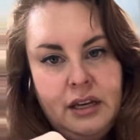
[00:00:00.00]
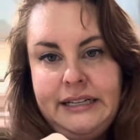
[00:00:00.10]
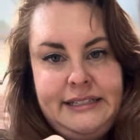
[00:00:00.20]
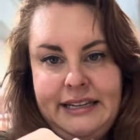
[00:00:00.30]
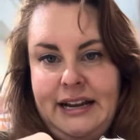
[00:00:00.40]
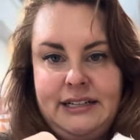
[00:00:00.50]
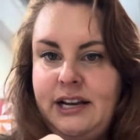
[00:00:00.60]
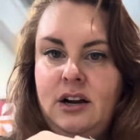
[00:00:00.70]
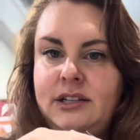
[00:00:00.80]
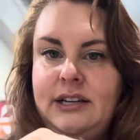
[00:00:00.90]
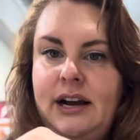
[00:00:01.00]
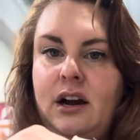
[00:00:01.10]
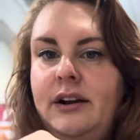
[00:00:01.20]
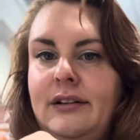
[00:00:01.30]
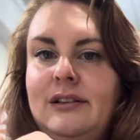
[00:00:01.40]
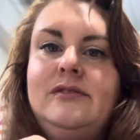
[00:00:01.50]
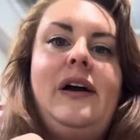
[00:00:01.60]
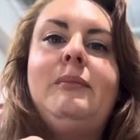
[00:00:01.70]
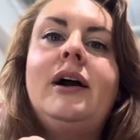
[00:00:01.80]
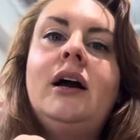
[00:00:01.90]
it did not tear, it did not cut into this
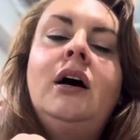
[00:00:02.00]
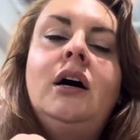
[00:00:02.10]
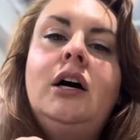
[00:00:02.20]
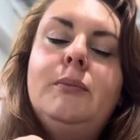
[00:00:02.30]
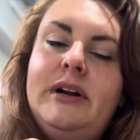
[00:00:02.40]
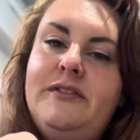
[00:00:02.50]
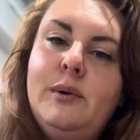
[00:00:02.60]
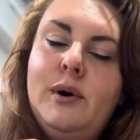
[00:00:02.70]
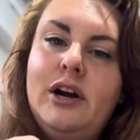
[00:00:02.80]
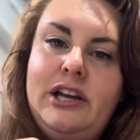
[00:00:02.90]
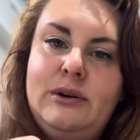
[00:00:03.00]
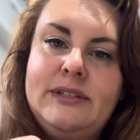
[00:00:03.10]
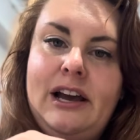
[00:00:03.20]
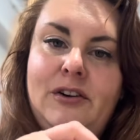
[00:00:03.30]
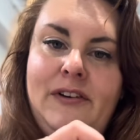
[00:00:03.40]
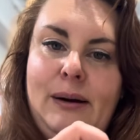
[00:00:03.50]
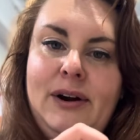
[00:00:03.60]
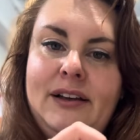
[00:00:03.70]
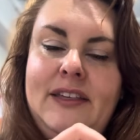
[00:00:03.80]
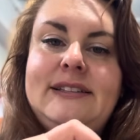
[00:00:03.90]
fabric. But if you were using a
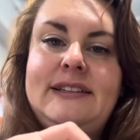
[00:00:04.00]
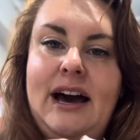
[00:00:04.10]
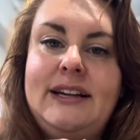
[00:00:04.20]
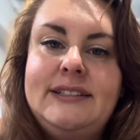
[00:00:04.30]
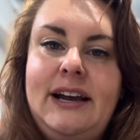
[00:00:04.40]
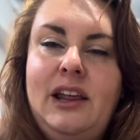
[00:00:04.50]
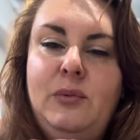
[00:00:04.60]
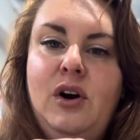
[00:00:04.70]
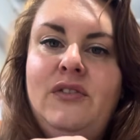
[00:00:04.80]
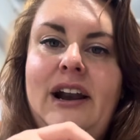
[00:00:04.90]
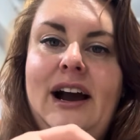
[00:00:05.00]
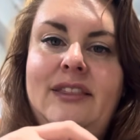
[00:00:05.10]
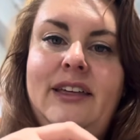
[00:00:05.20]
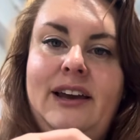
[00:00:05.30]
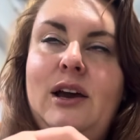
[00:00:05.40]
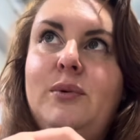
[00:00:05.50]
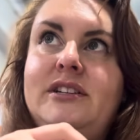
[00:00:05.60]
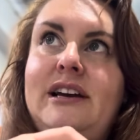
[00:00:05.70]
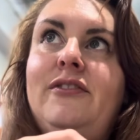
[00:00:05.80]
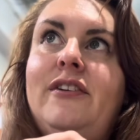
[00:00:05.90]
fabric that's not as tightly woven, I think it would
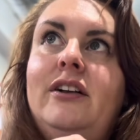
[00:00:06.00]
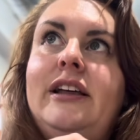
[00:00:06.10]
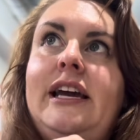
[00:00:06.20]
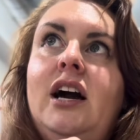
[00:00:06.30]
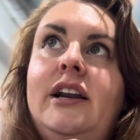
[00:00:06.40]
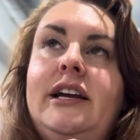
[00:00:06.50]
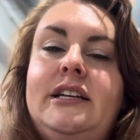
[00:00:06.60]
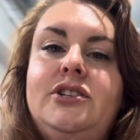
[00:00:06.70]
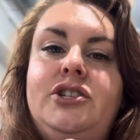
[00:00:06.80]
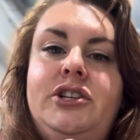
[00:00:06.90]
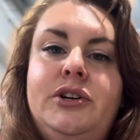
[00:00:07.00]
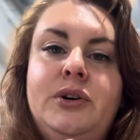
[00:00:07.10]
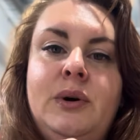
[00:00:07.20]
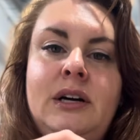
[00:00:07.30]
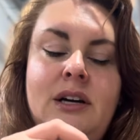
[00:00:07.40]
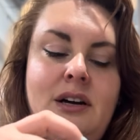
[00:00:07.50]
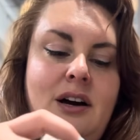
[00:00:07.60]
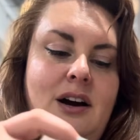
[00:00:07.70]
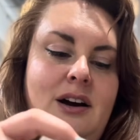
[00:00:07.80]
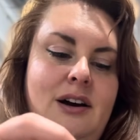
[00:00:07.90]
definitely cut into
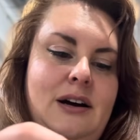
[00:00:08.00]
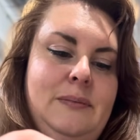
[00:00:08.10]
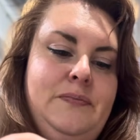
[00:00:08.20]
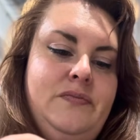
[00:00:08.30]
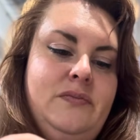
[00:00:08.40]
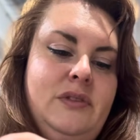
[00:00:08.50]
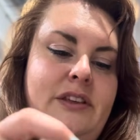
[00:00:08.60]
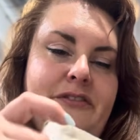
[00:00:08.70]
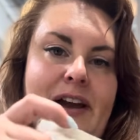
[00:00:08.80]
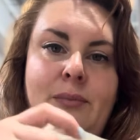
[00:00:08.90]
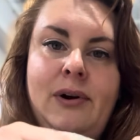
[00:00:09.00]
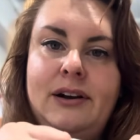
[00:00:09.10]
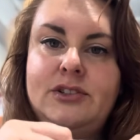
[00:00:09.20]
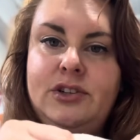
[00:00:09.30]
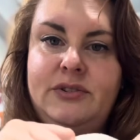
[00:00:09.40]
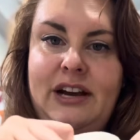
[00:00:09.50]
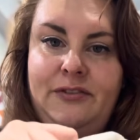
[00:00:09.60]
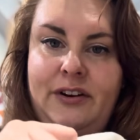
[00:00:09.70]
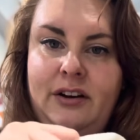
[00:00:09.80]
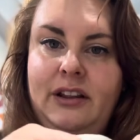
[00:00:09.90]
the fabric. So
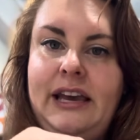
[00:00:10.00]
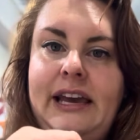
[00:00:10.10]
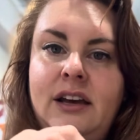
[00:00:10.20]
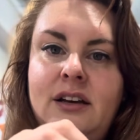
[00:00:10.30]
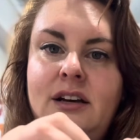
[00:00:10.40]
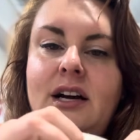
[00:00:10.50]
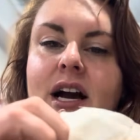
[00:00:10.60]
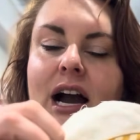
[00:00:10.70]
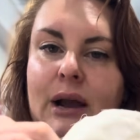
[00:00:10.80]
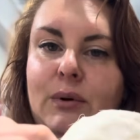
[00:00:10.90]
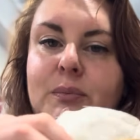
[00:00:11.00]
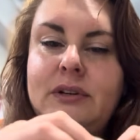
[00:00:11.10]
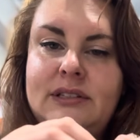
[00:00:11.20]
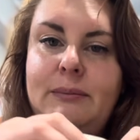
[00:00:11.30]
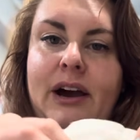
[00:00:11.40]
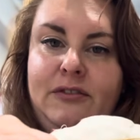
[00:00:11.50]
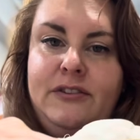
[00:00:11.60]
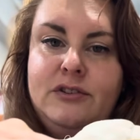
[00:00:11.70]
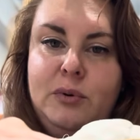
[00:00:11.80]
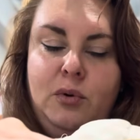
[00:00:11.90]
definitely I would put some kind of
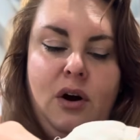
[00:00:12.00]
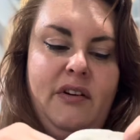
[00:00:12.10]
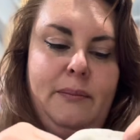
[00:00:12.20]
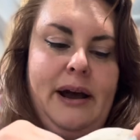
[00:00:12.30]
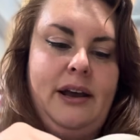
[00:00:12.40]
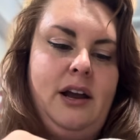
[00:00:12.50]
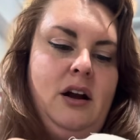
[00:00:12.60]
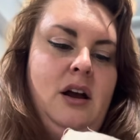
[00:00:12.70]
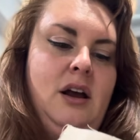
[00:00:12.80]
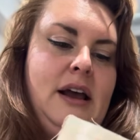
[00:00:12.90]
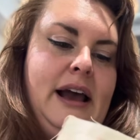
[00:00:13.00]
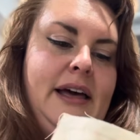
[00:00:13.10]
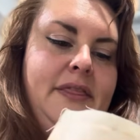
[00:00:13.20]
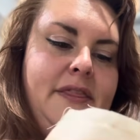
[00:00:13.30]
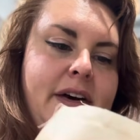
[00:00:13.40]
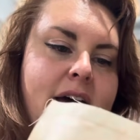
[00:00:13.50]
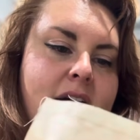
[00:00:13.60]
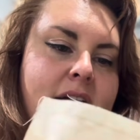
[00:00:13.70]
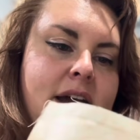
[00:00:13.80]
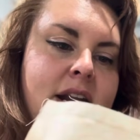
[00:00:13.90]
fusible woven back here. And
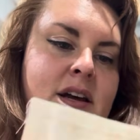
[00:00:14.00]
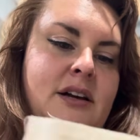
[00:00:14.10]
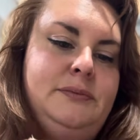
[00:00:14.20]
then